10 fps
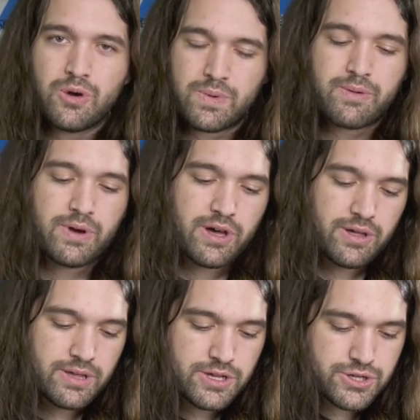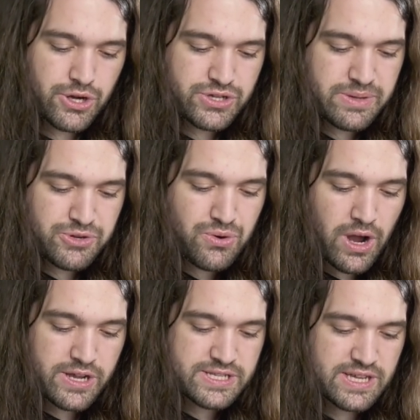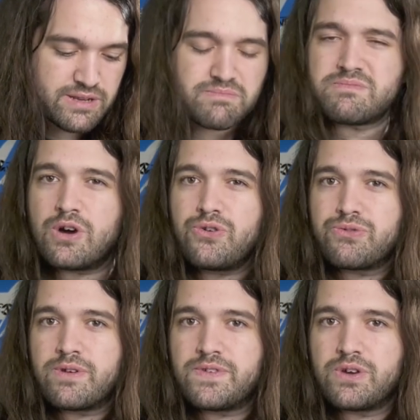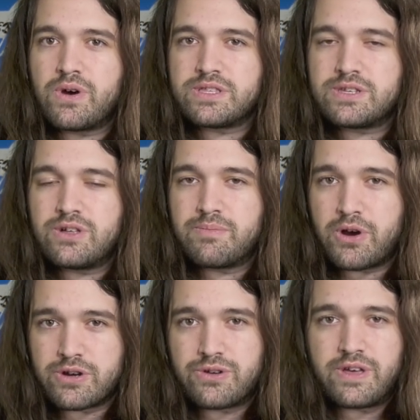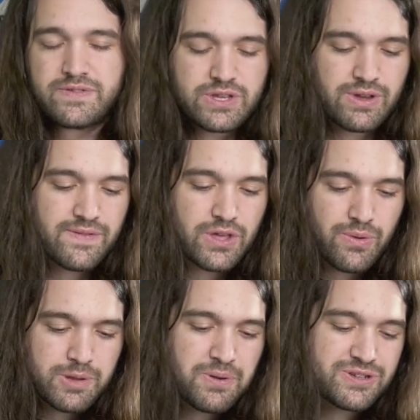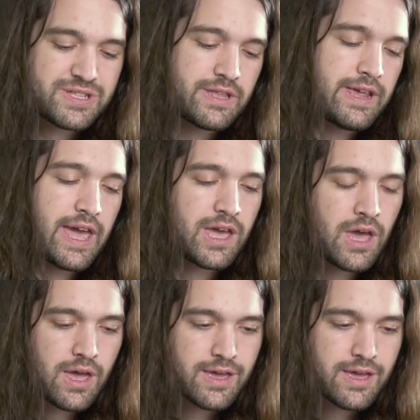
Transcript: we will show some trust and hold the review until embargo lifts. So even though we can post it today,